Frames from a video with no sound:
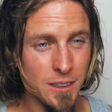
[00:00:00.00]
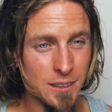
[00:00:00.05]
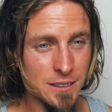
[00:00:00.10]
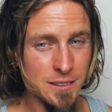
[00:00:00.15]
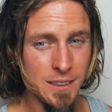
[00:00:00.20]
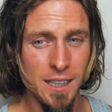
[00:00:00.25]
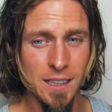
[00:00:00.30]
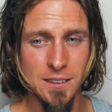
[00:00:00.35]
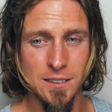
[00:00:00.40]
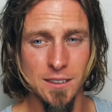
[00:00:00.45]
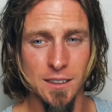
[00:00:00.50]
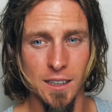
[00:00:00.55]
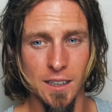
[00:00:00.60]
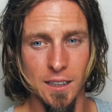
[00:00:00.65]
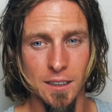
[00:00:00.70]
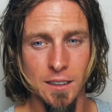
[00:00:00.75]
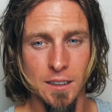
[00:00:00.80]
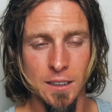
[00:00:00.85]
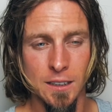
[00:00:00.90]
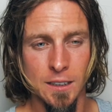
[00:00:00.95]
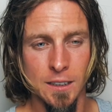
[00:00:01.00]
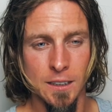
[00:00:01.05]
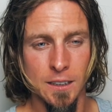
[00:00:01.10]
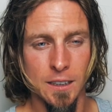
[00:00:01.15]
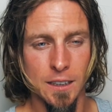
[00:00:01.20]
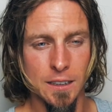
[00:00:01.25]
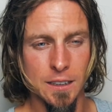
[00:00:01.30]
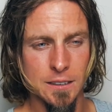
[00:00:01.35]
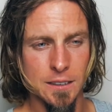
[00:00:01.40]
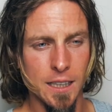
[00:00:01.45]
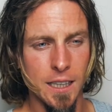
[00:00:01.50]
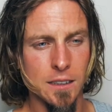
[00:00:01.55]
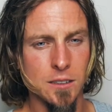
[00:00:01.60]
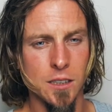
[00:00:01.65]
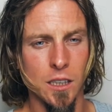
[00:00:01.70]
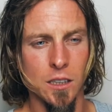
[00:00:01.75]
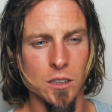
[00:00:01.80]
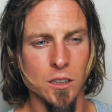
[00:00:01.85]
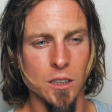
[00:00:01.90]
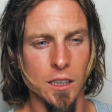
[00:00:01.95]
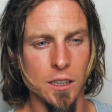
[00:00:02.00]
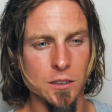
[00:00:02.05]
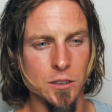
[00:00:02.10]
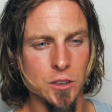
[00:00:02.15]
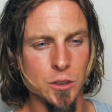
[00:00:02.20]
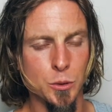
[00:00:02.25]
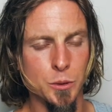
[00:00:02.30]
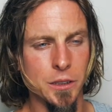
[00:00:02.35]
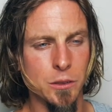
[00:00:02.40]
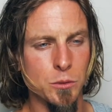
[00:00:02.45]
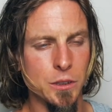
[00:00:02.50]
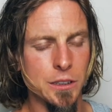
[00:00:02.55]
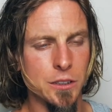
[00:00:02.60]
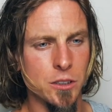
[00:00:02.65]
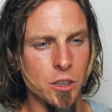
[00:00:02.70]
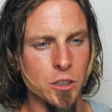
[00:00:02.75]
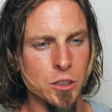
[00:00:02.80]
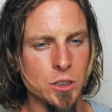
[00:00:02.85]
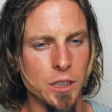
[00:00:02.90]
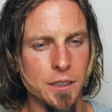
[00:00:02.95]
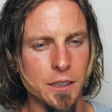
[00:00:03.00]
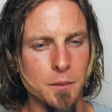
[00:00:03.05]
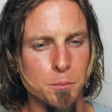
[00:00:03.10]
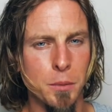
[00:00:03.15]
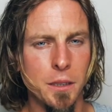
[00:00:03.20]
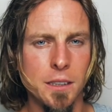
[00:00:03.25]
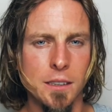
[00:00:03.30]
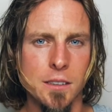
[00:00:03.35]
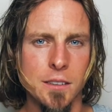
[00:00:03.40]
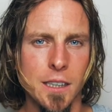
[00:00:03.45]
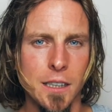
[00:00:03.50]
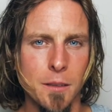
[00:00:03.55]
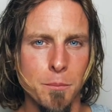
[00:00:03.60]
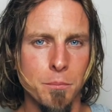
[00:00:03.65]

I think NASA are doing research on it because